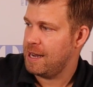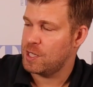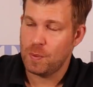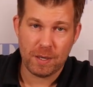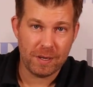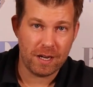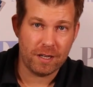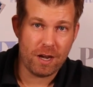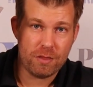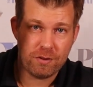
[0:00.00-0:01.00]
Next week, we're
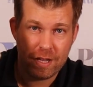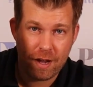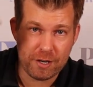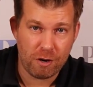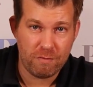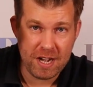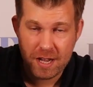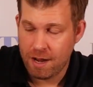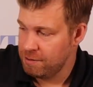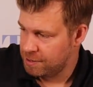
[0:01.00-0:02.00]
going to go through the Icon
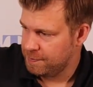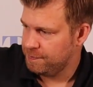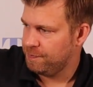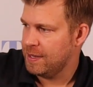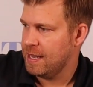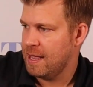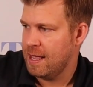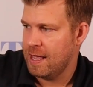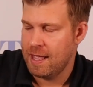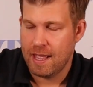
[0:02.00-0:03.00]
radios
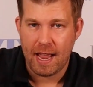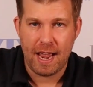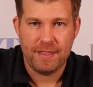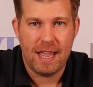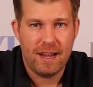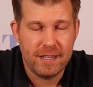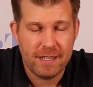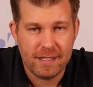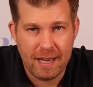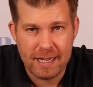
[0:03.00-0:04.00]
and their
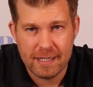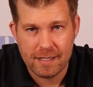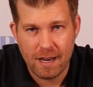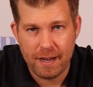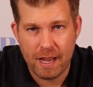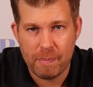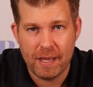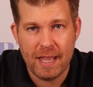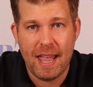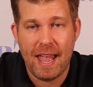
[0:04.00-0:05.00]
latest lineup,
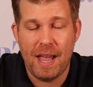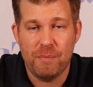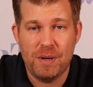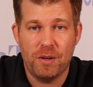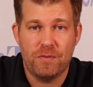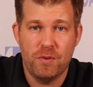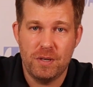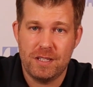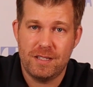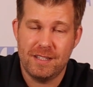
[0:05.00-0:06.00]
and we look
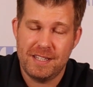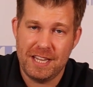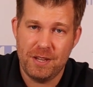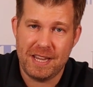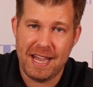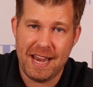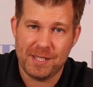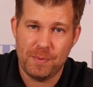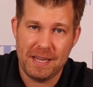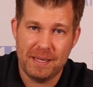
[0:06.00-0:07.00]
forward to seeing you again
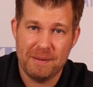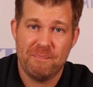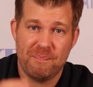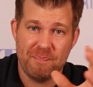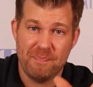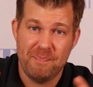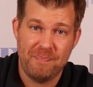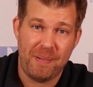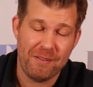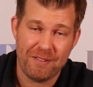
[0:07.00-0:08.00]
next week.
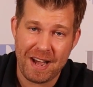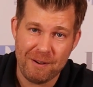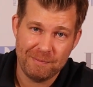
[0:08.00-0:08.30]
Bye for now.